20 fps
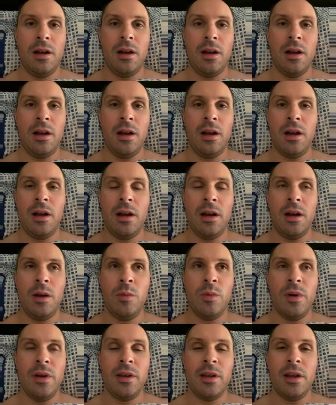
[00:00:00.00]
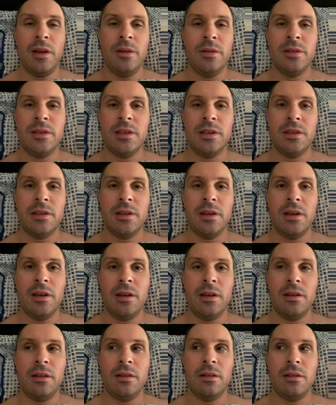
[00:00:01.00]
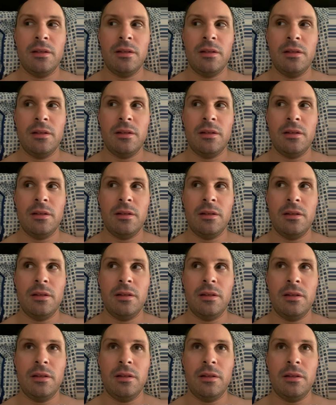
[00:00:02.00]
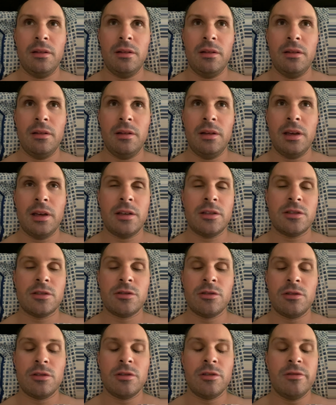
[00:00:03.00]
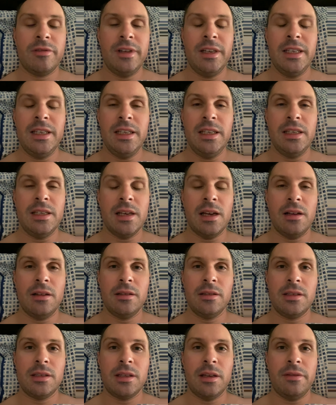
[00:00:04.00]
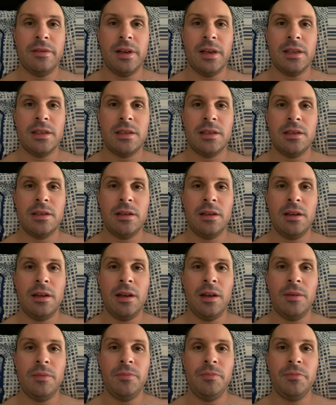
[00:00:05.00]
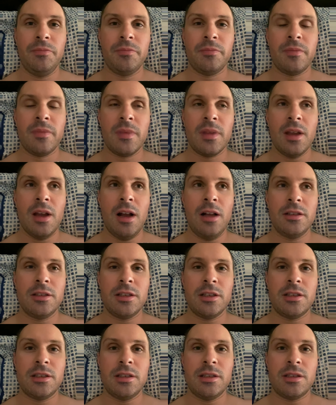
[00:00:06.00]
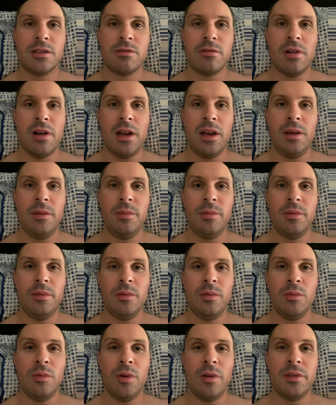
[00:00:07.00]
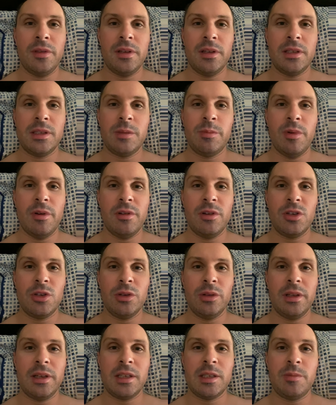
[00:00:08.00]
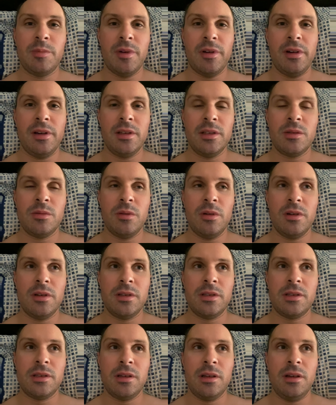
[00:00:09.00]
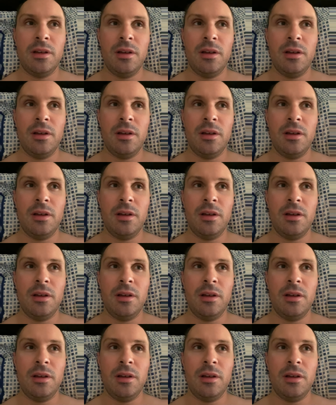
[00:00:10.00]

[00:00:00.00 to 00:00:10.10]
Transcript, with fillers: I, I won't go into the extraordinary details of it. Um, I'll just describe what the spiritual experience was.